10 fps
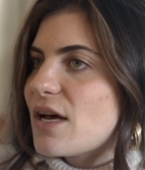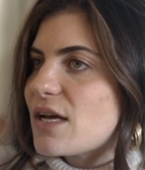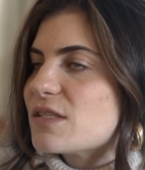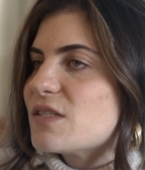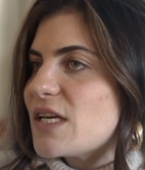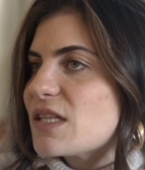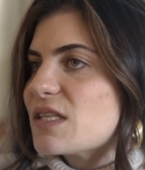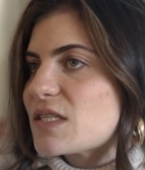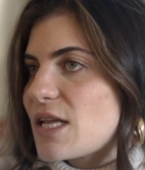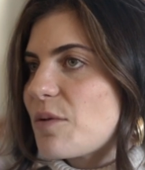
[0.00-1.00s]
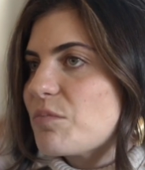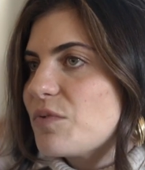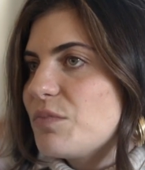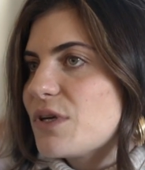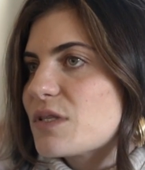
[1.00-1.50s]
to take this step,
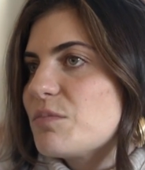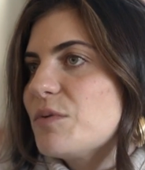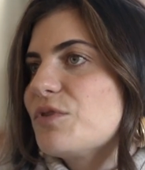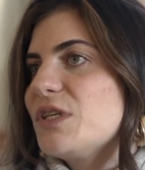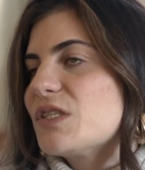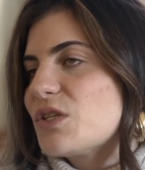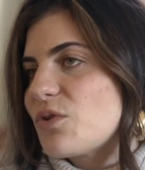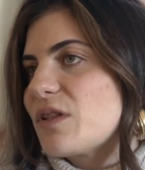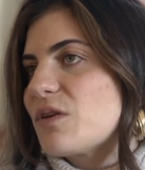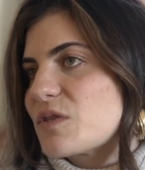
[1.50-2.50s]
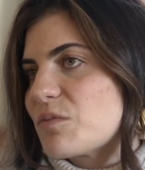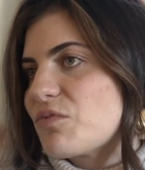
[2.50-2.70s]
because people need to know that there's a